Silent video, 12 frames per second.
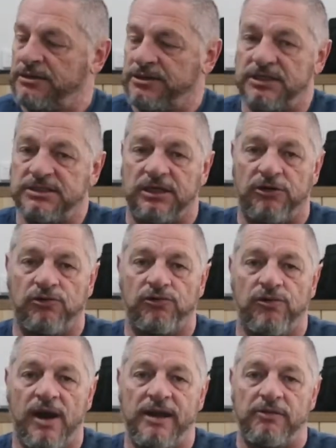Just a
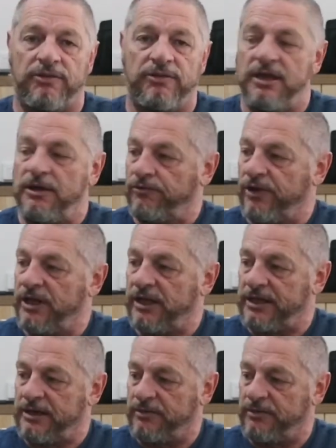great thing, really.